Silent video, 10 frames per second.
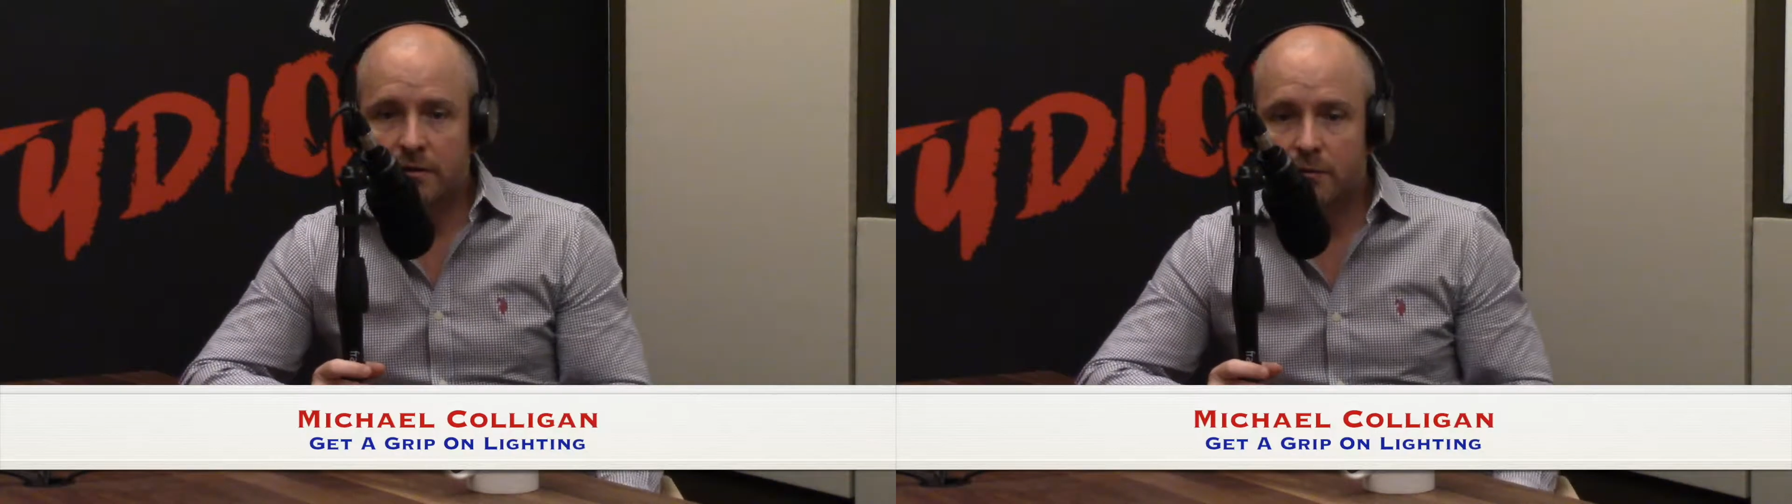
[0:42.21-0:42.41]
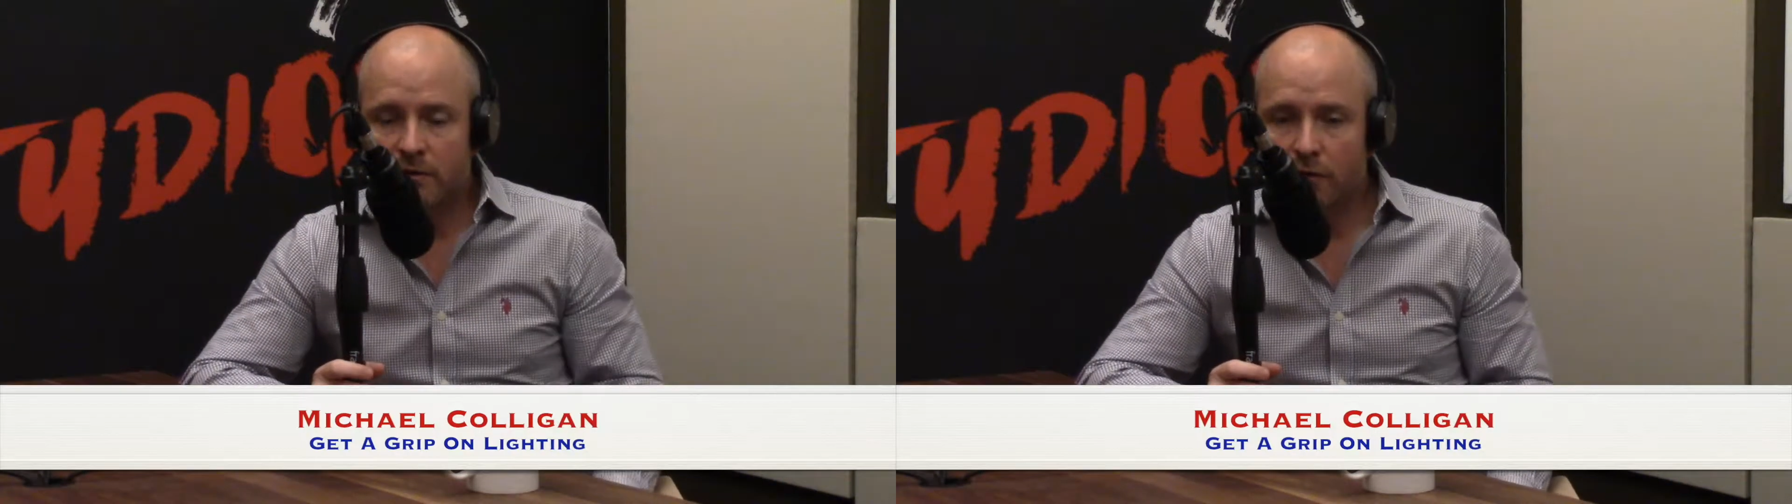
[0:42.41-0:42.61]

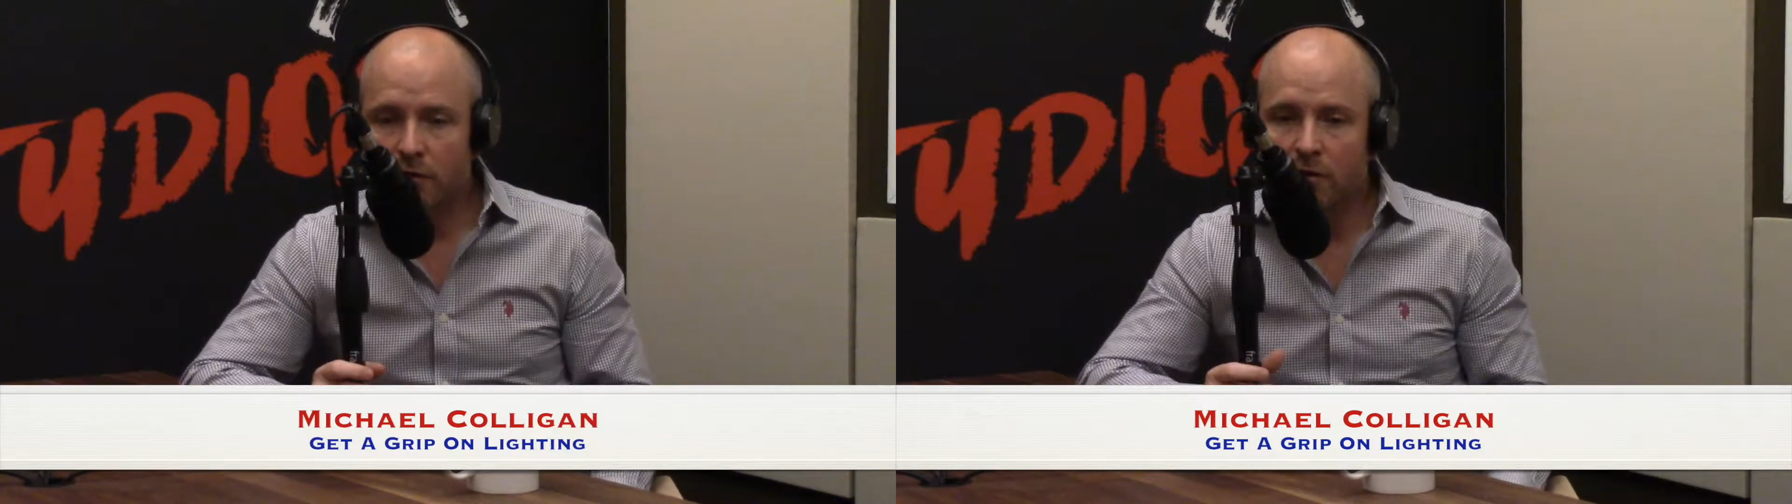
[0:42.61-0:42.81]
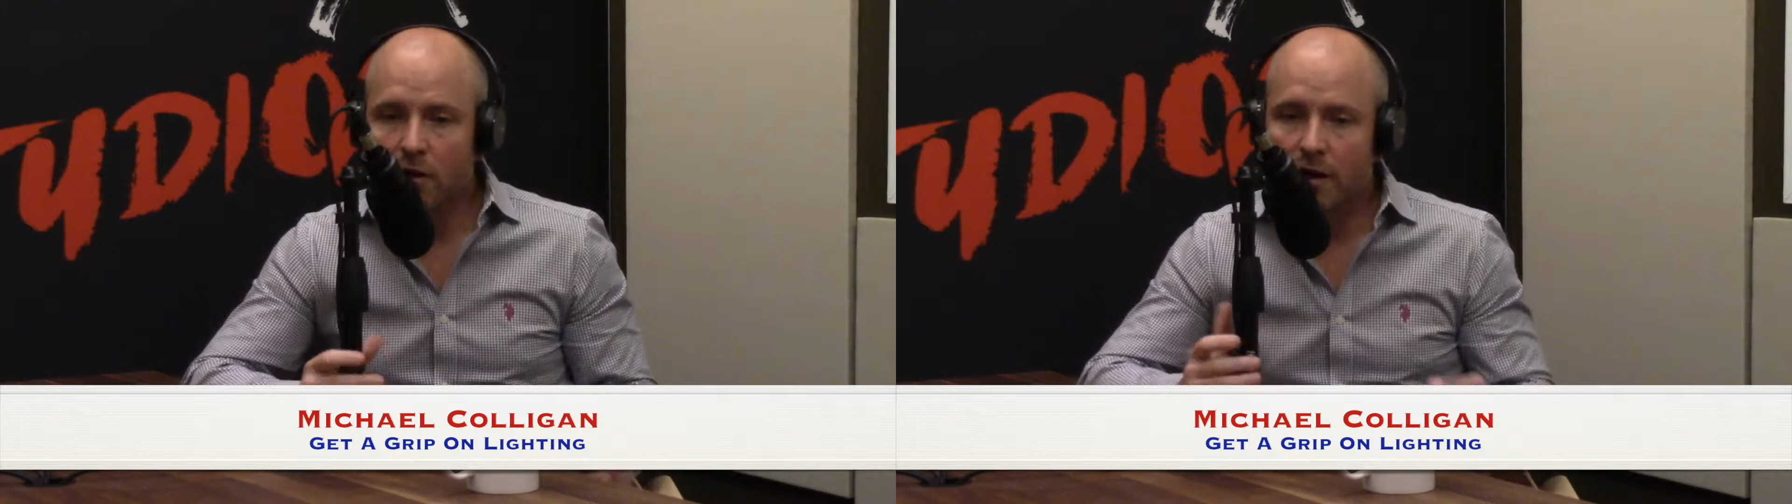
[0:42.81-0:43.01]
We've
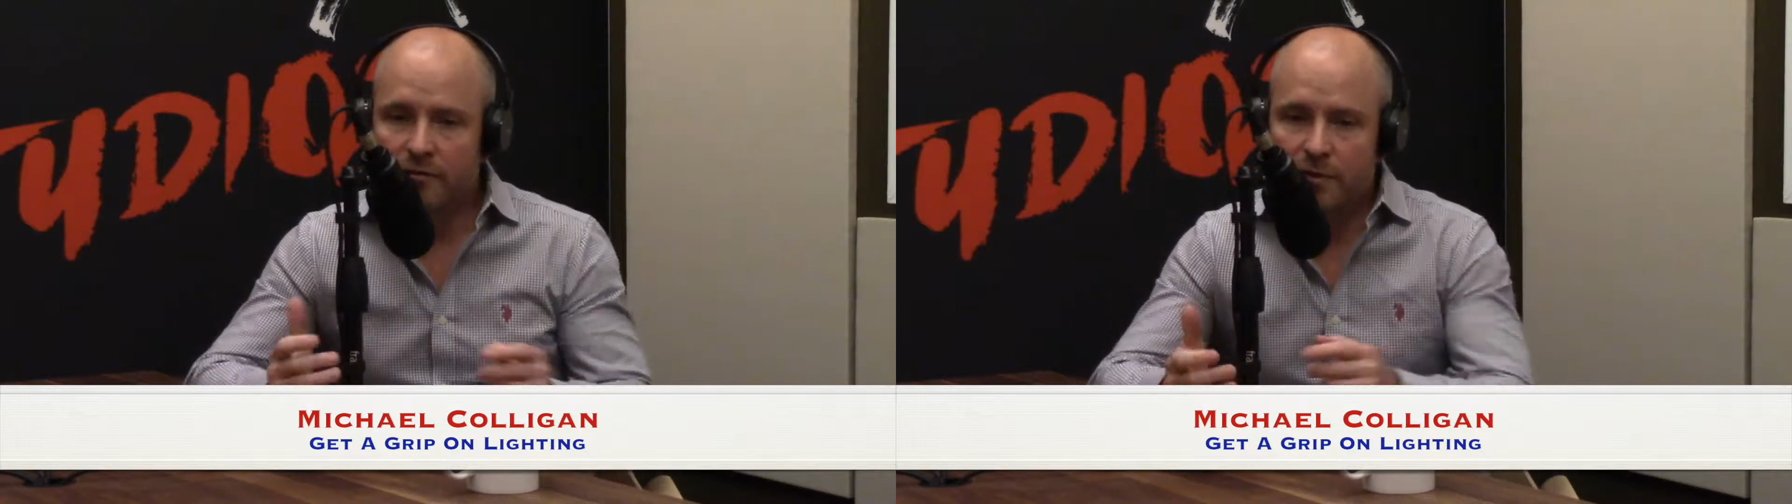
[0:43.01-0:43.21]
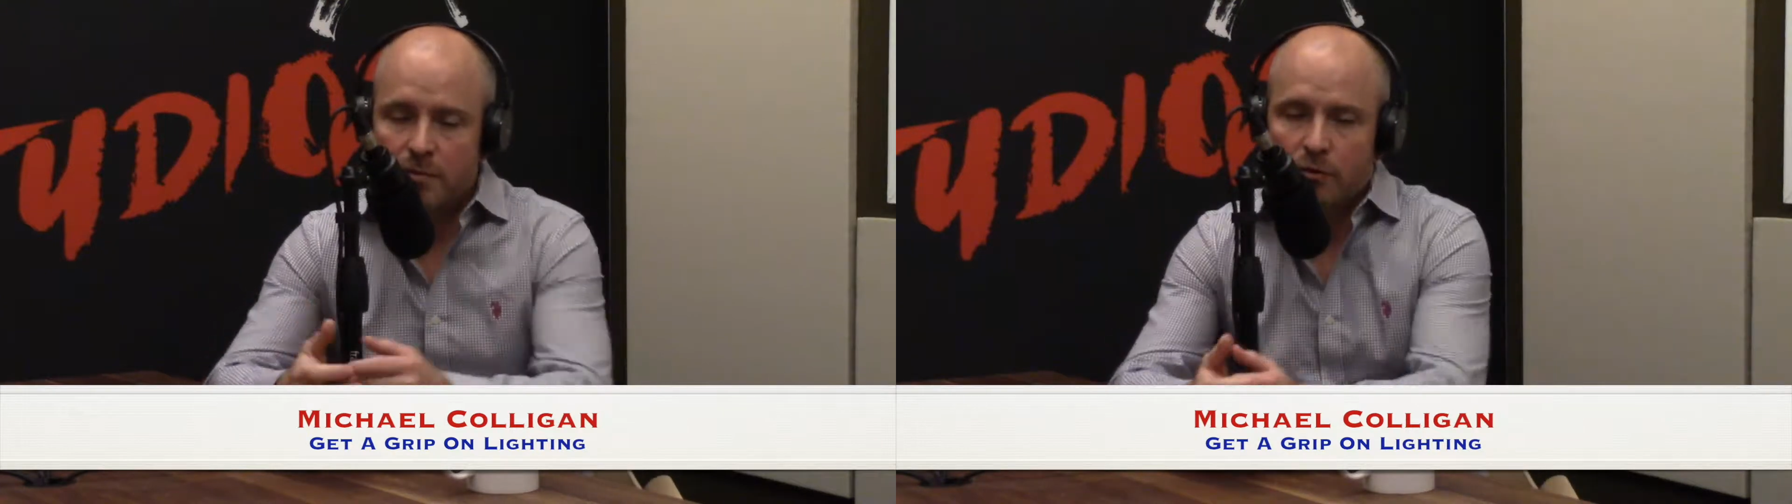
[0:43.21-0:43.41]
heard a lot
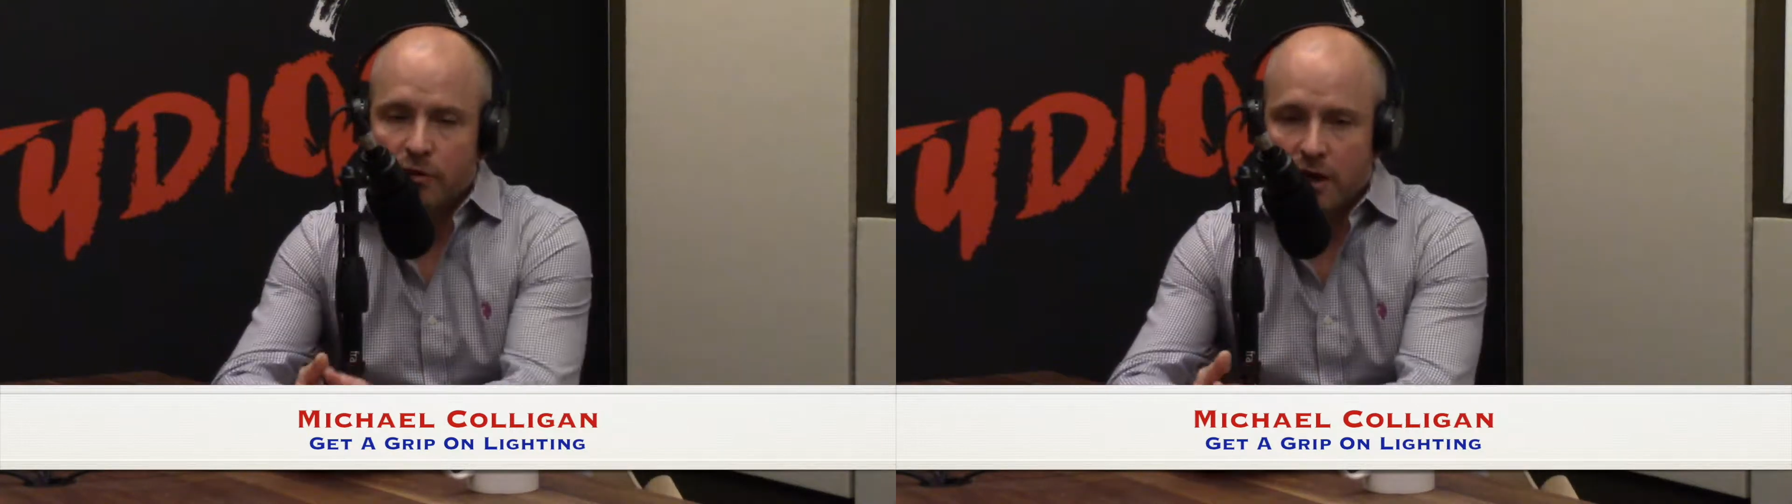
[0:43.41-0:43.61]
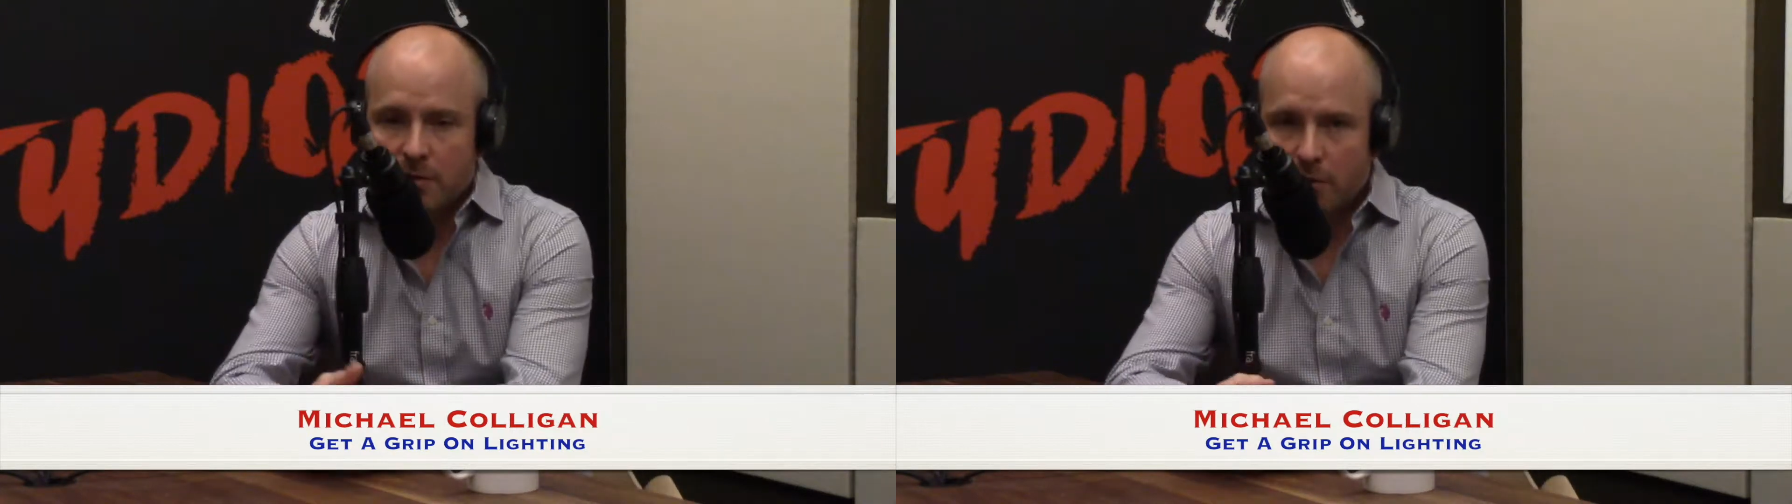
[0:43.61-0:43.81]
of people
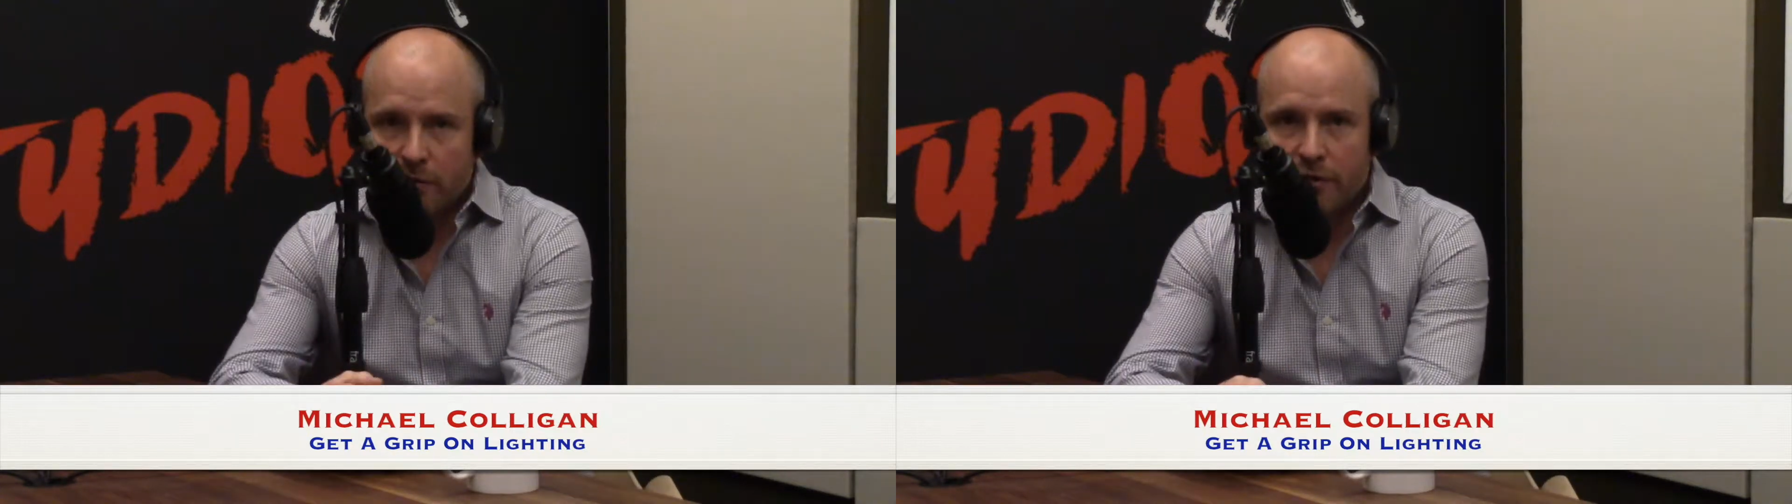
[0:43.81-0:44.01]
talk about the